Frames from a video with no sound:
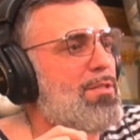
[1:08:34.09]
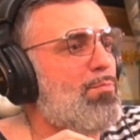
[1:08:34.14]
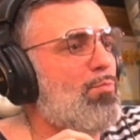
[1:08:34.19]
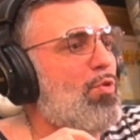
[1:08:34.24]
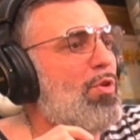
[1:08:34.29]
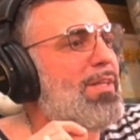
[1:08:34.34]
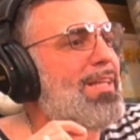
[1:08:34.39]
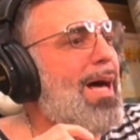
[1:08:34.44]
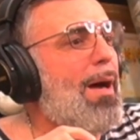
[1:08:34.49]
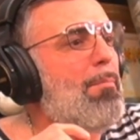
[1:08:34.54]

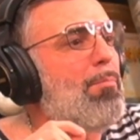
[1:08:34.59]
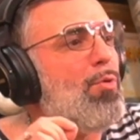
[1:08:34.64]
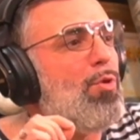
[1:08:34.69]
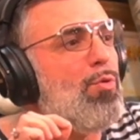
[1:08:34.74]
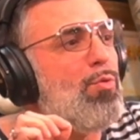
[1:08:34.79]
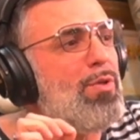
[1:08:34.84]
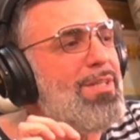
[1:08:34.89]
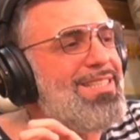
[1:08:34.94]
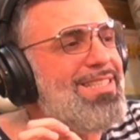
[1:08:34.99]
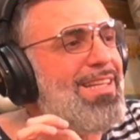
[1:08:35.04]
Multiple
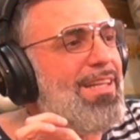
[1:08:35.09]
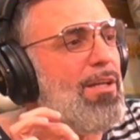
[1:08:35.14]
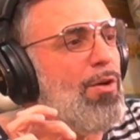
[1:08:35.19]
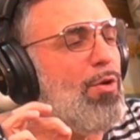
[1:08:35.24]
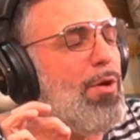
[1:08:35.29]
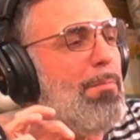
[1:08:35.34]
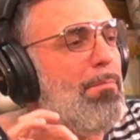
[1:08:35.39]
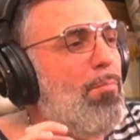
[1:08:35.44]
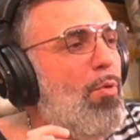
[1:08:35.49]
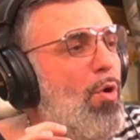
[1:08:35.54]
witnesses
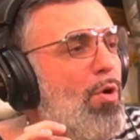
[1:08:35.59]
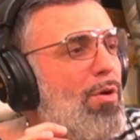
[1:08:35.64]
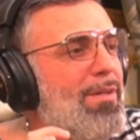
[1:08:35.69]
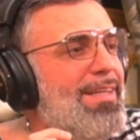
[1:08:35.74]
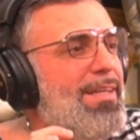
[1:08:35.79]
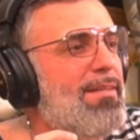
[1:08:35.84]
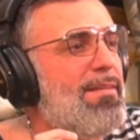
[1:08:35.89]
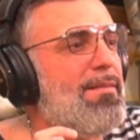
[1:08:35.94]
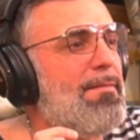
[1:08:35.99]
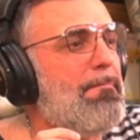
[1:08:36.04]
reported